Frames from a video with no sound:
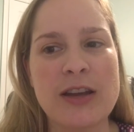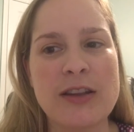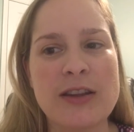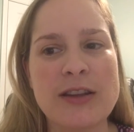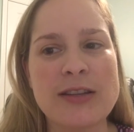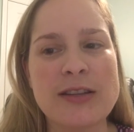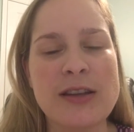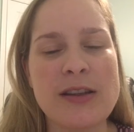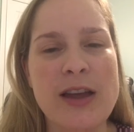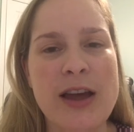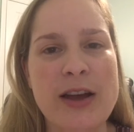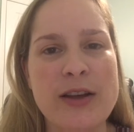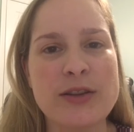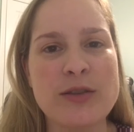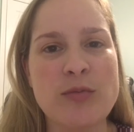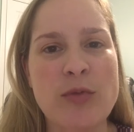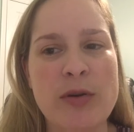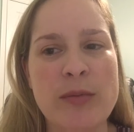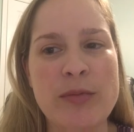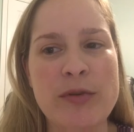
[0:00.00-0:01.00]
This
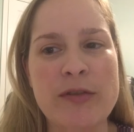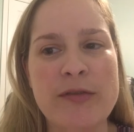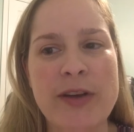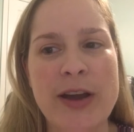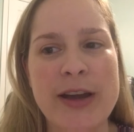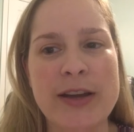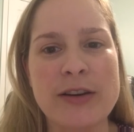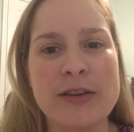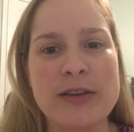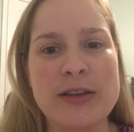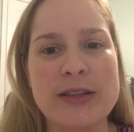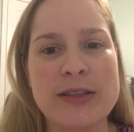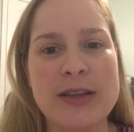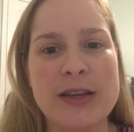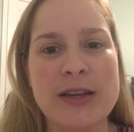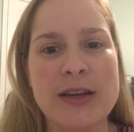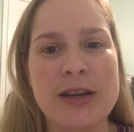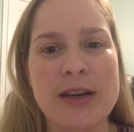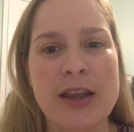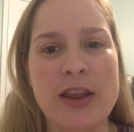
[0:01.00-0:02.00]
allows one provider to
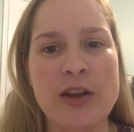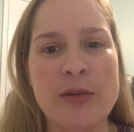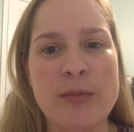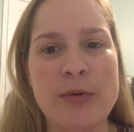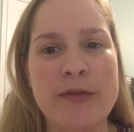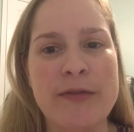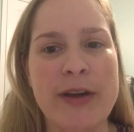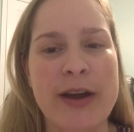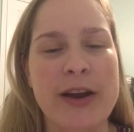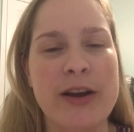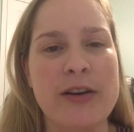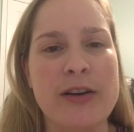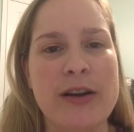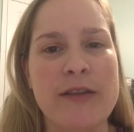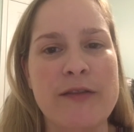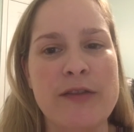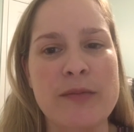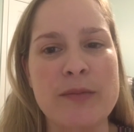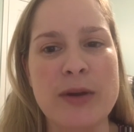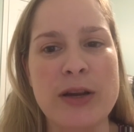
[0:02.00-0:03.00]
send another provider
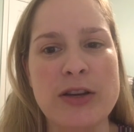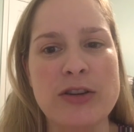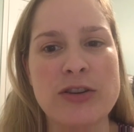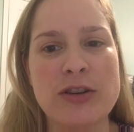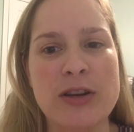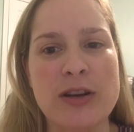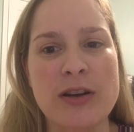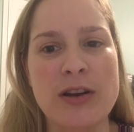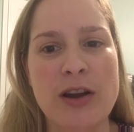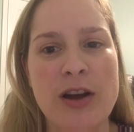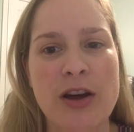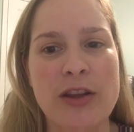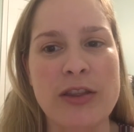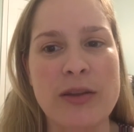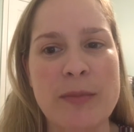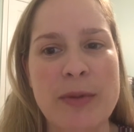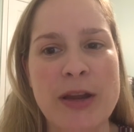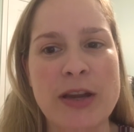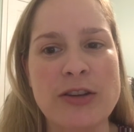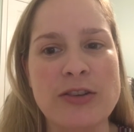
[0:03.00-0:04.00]
information on
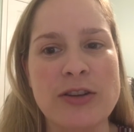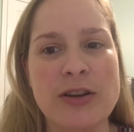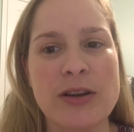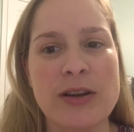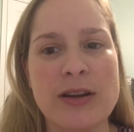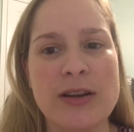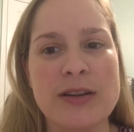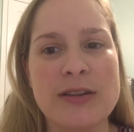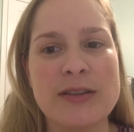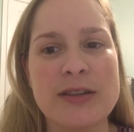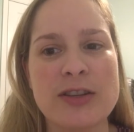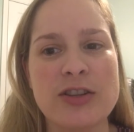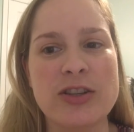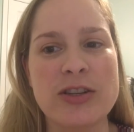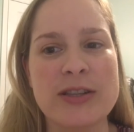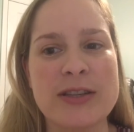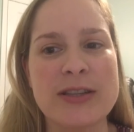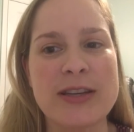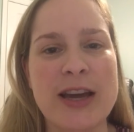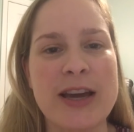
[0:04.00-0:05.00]
the patient, such
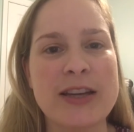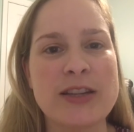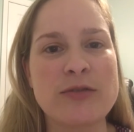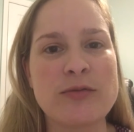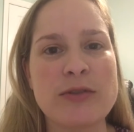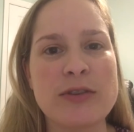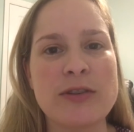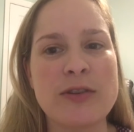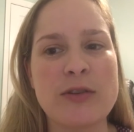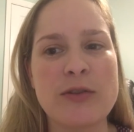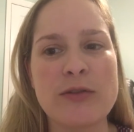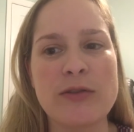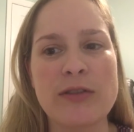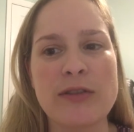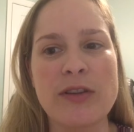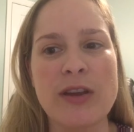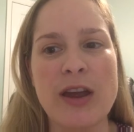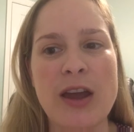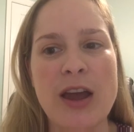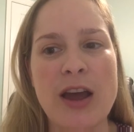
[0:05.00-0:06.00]
as test results,